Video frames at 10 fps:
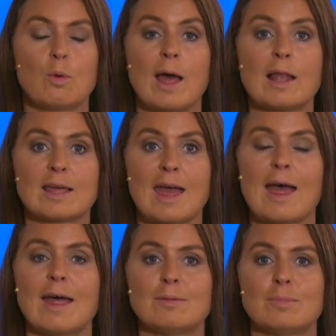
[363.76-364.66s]
a well
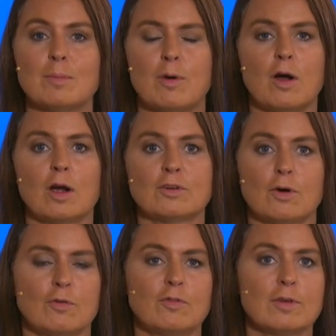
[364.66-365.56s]
can be part
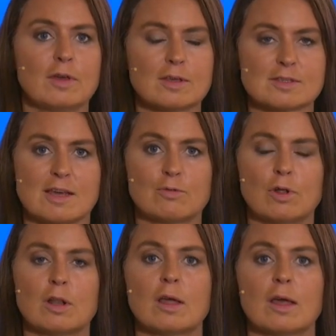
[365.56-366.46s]
of
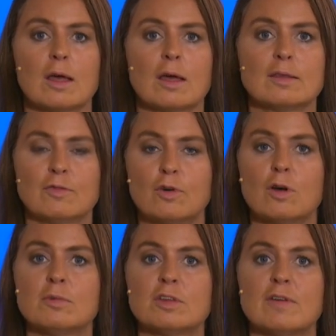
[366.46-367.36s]
several
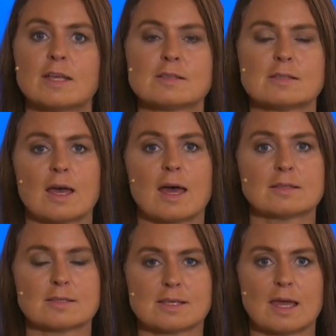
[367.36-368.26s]
deferment events
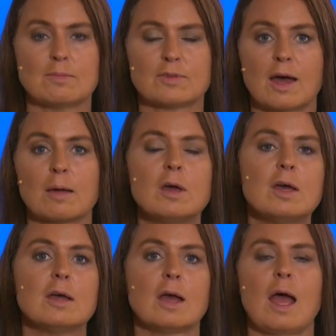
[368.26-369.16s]
at the same time,
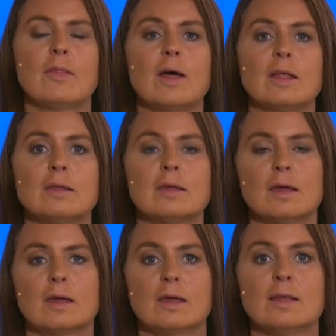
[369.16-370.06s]
and then
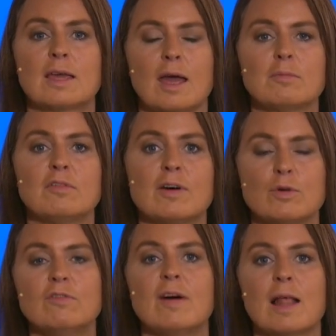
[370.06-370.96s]
it can be
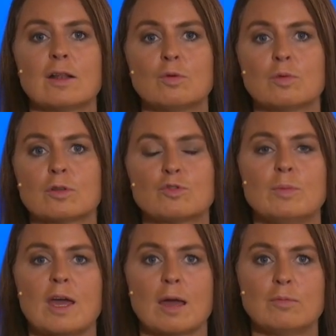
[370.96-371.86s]
very valuable to
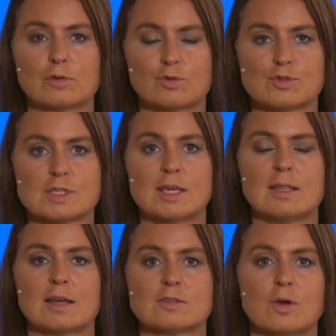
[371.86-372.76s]
be able to see
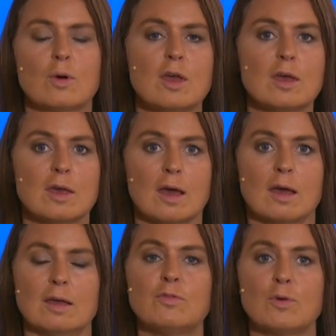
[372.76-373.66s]
that. So
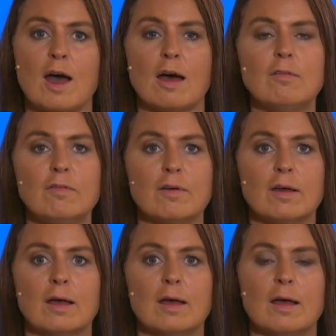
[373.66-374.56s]
if you have
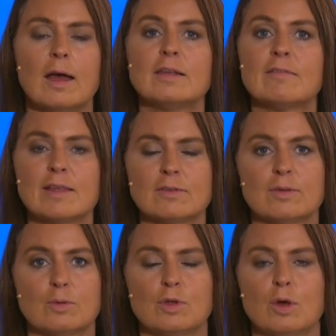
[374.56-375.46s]
an
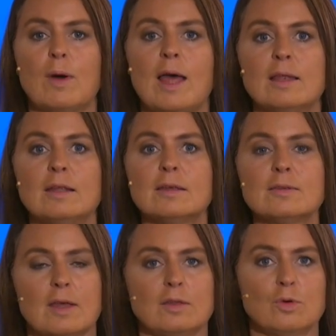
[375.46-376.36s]
event with a well in
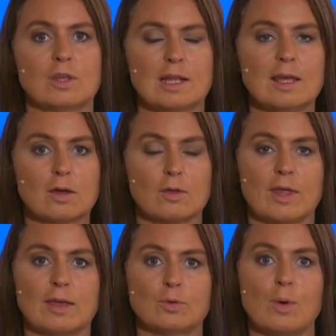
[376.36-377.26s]
it and you click on
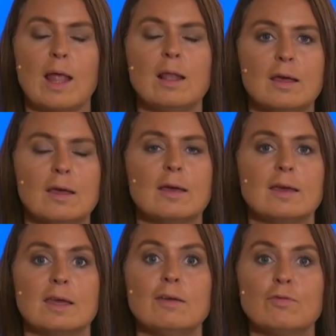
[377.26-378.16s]
that well,
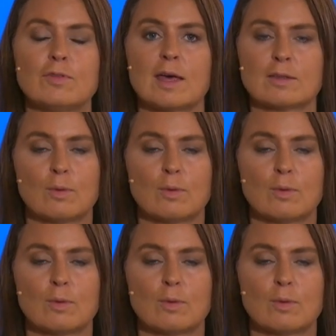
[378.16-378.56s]
if